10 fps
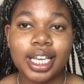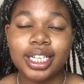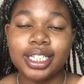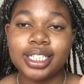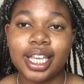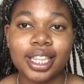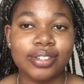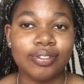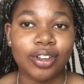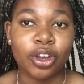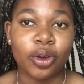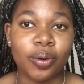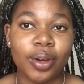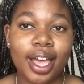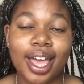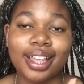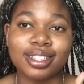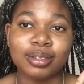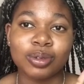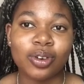share this video, and
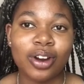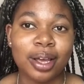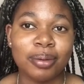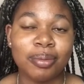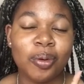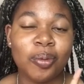subscribe.